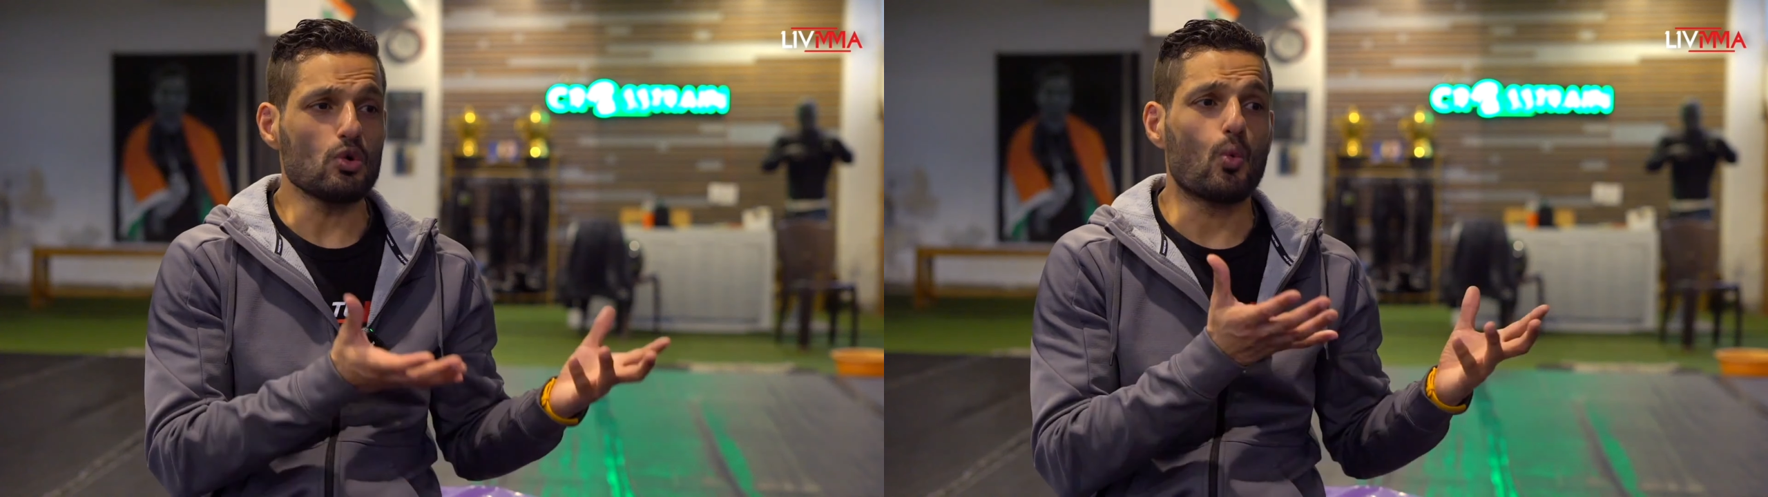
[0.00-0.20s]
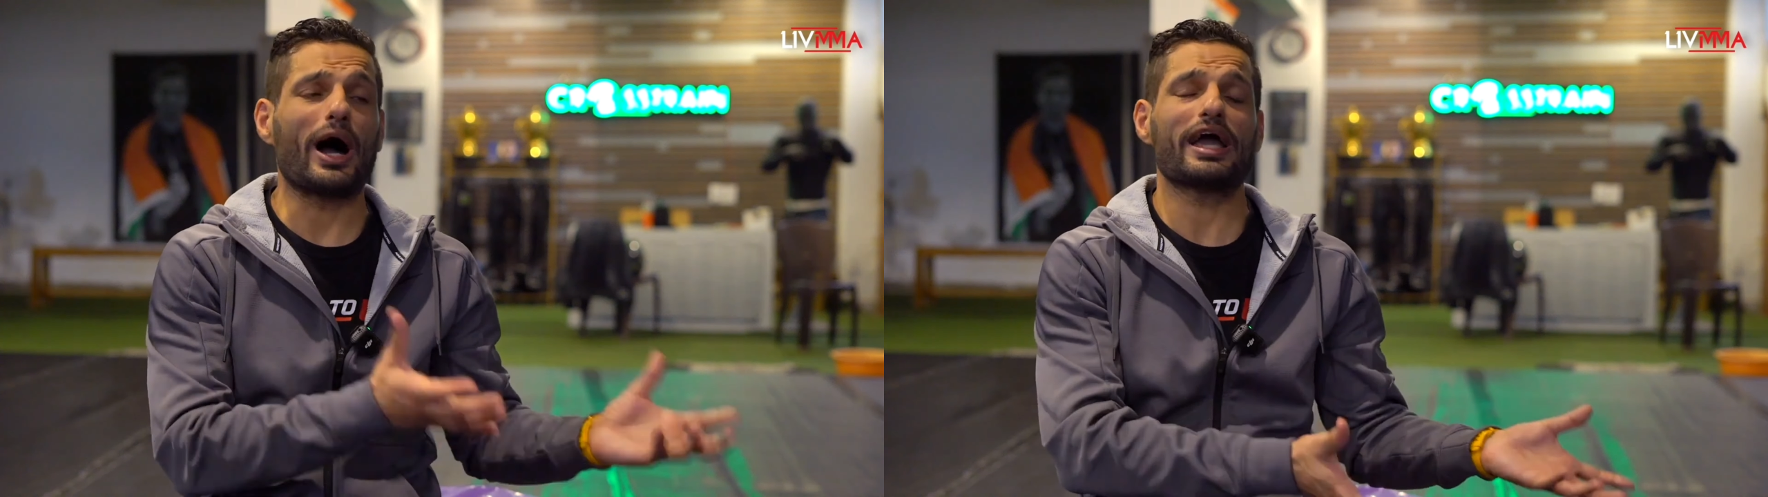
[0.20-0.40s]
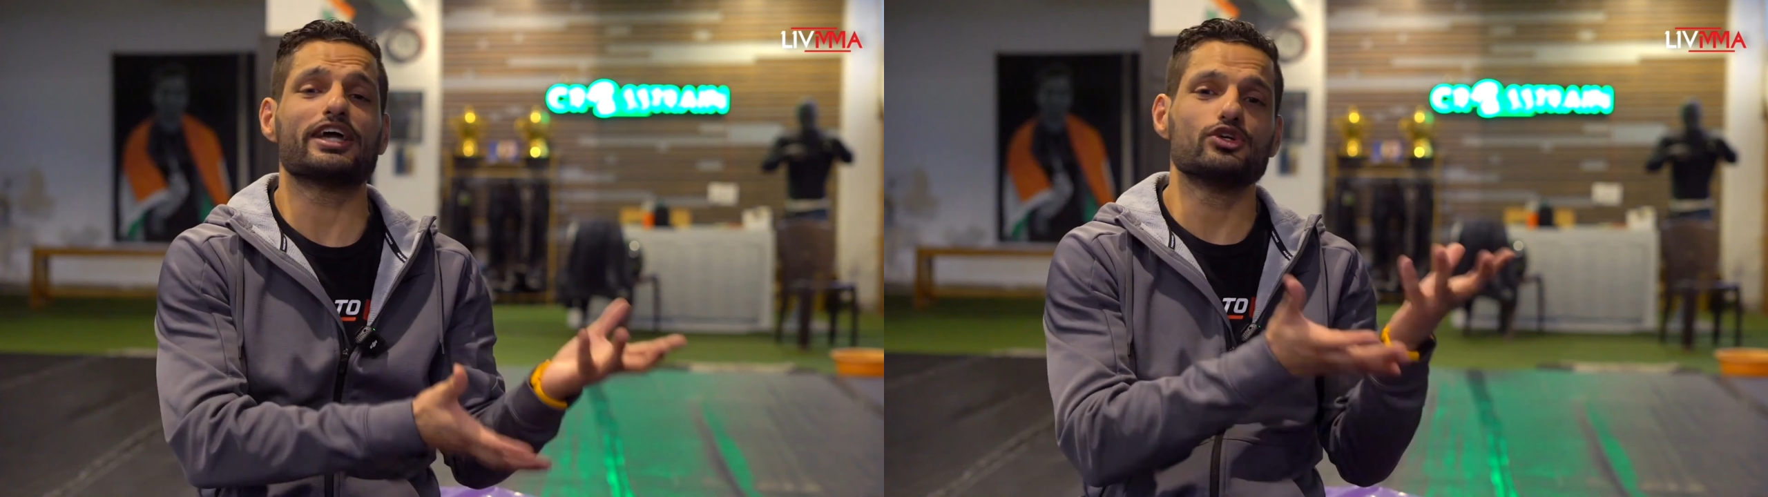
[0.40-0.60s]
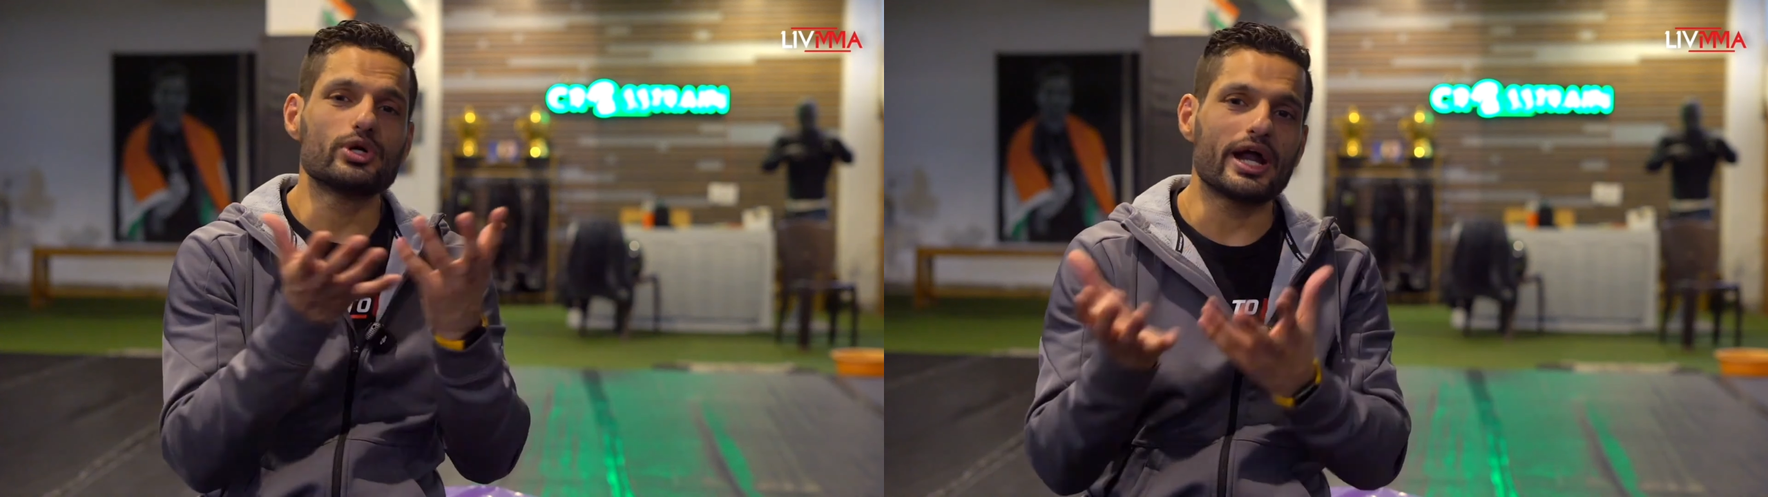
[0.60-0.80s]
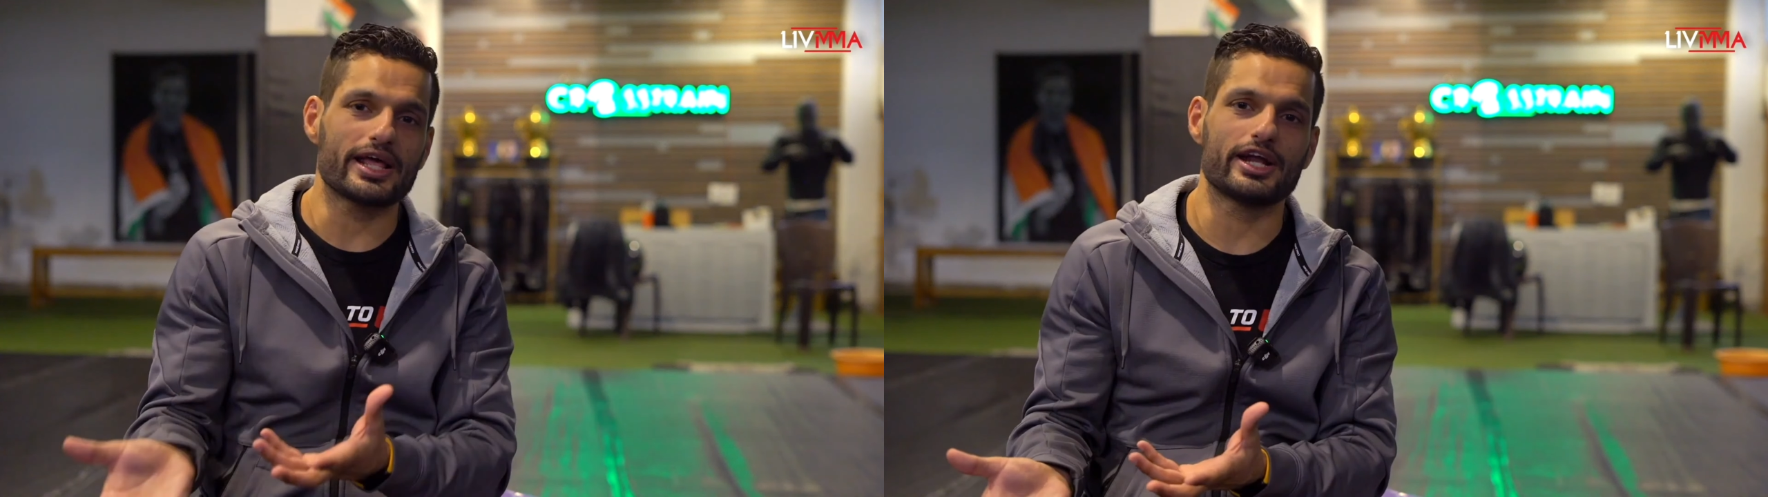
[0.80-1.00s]
why are
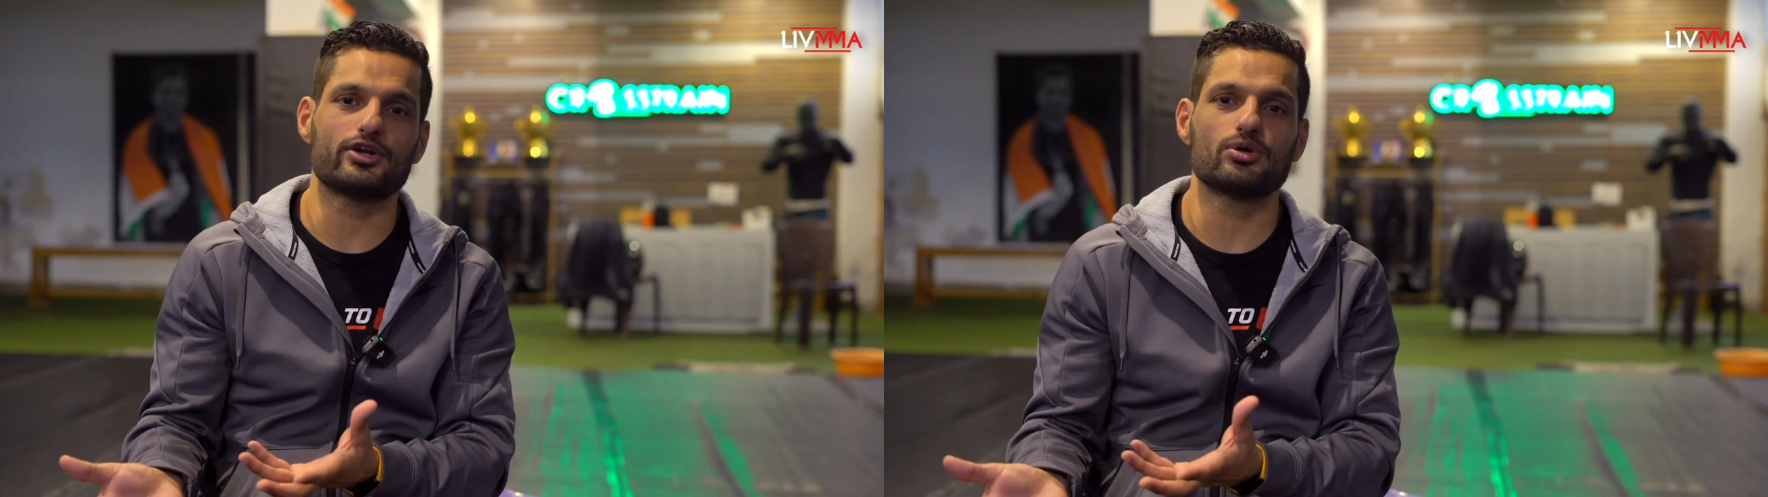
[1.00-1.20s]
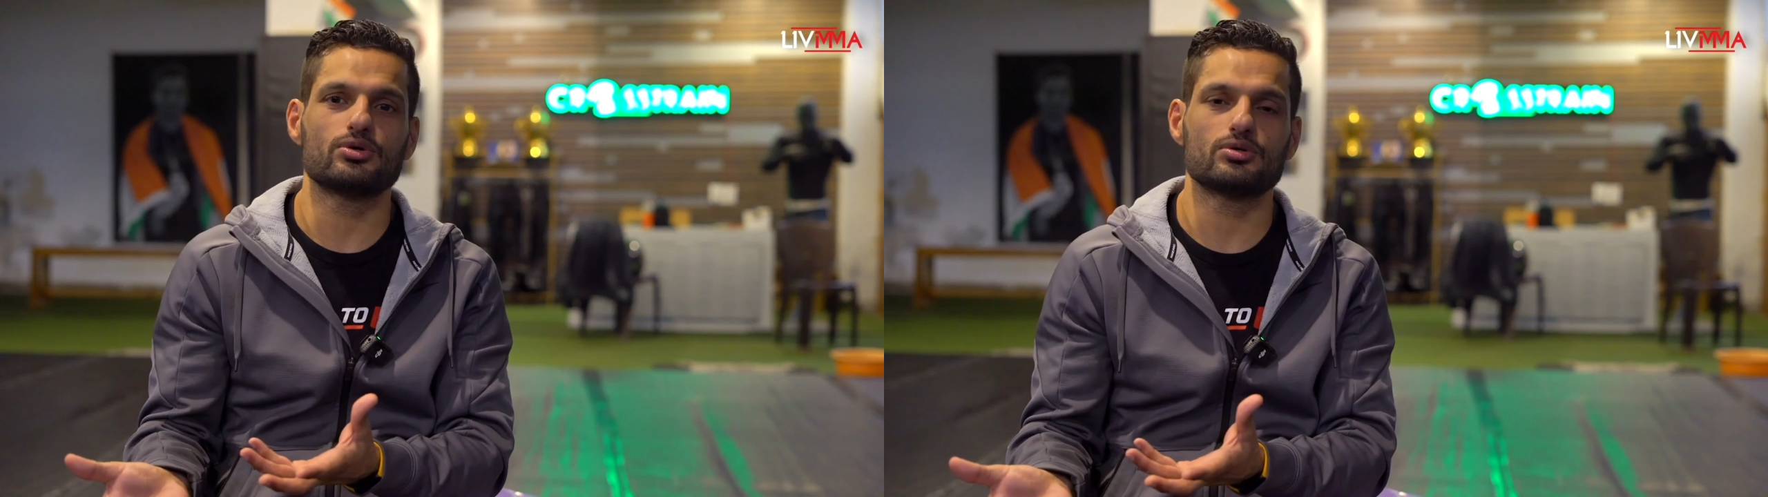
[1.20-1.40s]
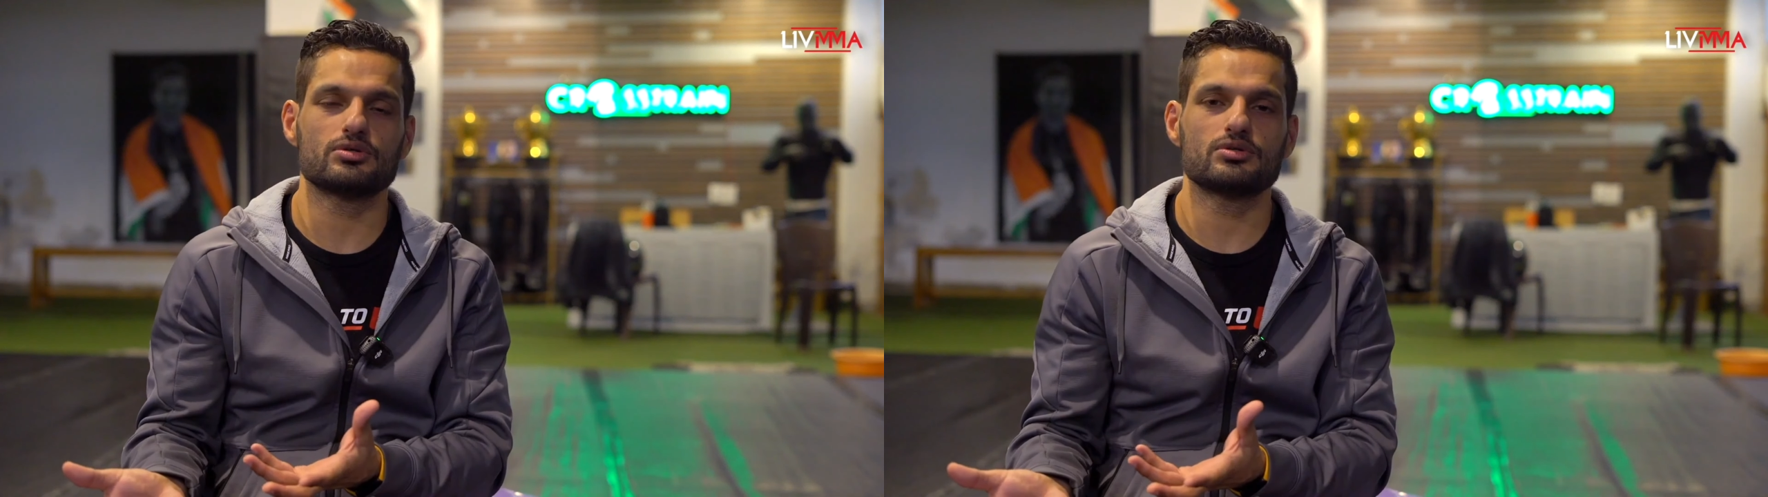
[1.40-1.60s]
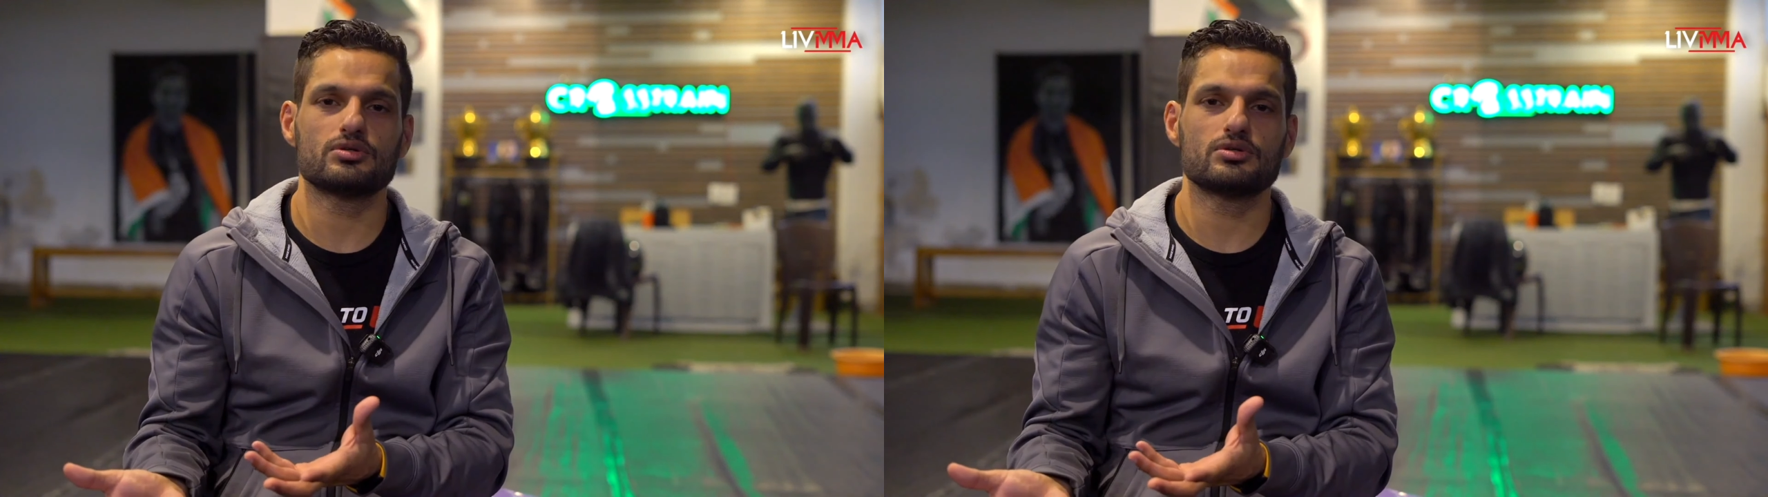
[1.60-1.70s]
you getting into